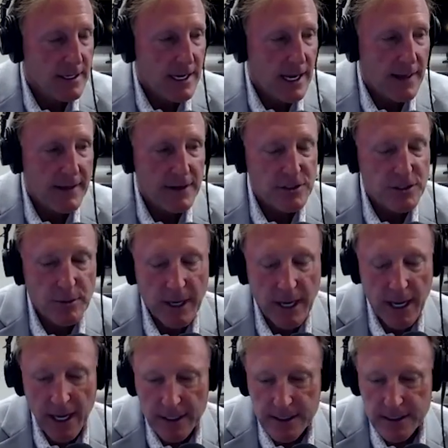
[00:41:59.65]
And then as you
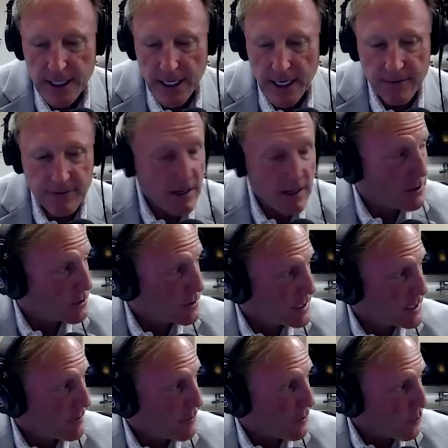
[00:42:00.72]
began to say, if I looked
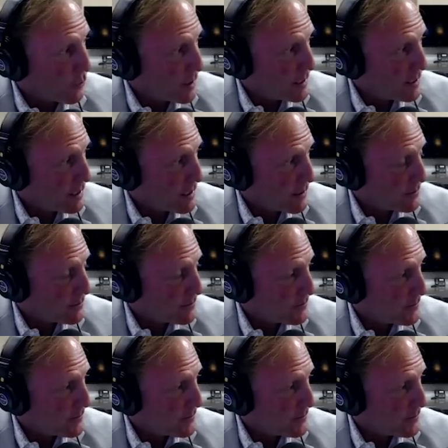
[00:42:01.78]
out the window